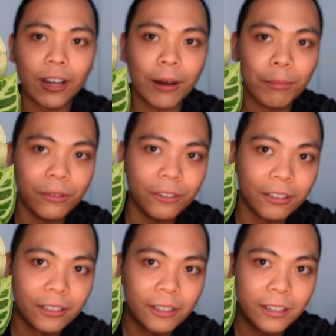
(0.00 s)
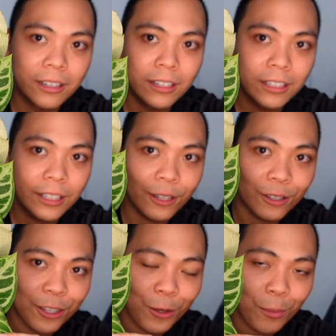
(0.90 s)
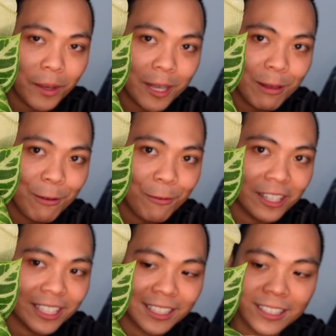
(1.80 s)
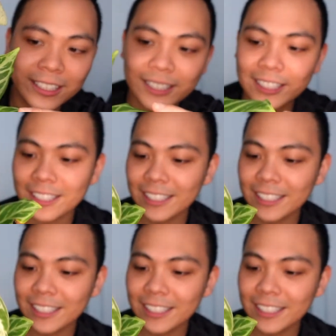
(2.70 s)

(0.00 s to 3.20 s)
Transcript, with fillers: a couple little cute baby ones.